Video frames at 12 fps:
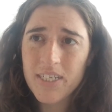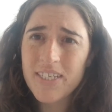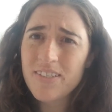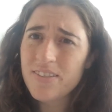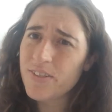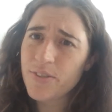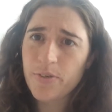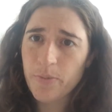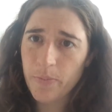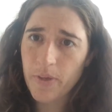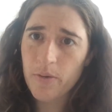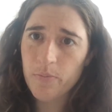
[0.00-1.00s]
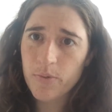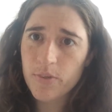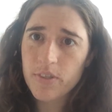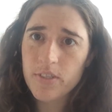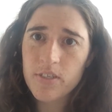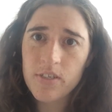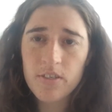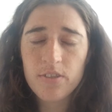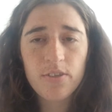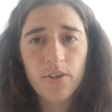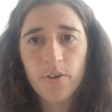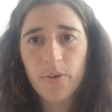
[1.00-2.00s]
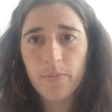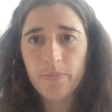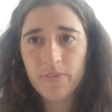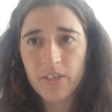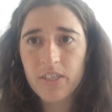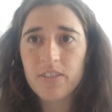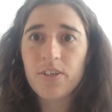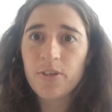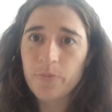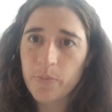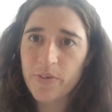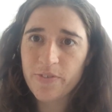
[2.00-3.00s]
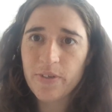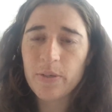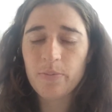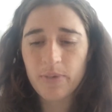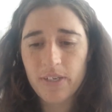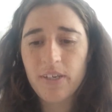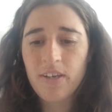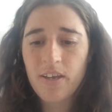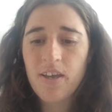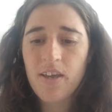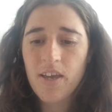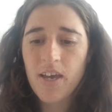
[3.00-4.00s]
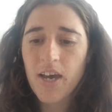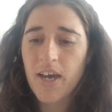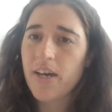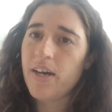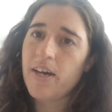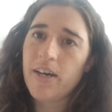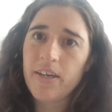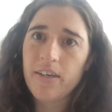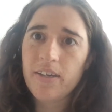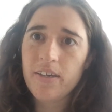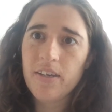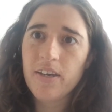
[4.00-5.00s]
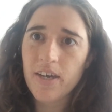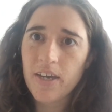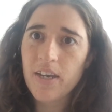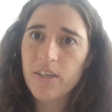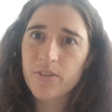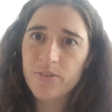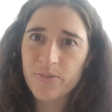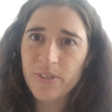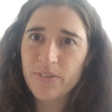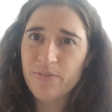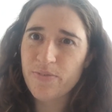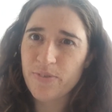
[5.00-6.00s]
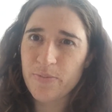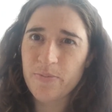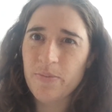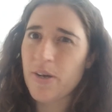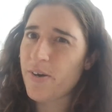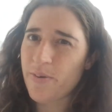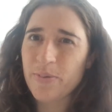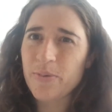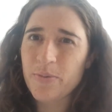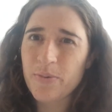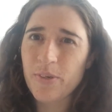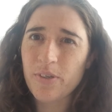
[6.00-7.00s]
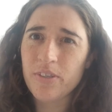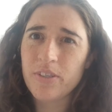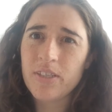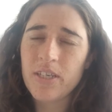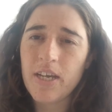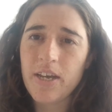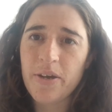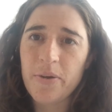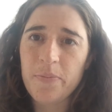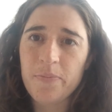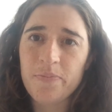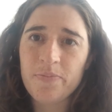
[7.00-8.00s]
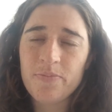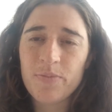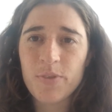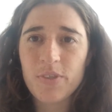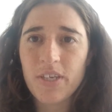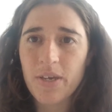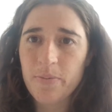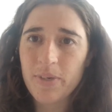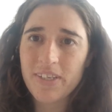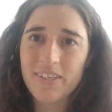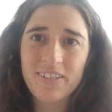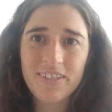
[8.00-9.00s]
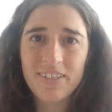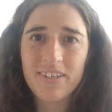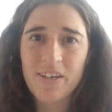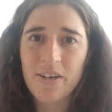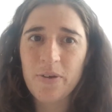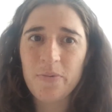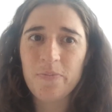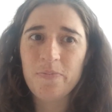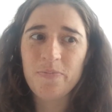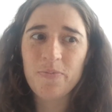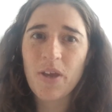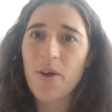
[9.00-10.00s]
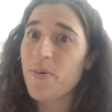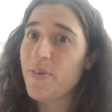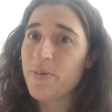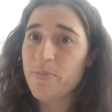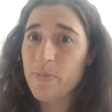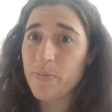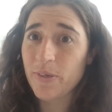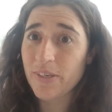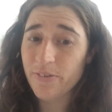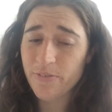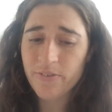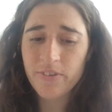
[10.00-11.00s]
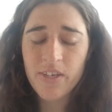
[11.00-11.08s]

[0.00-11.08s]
Eastern European books, so it's not perfect, but I like to read from around the world to see a bit how other people live.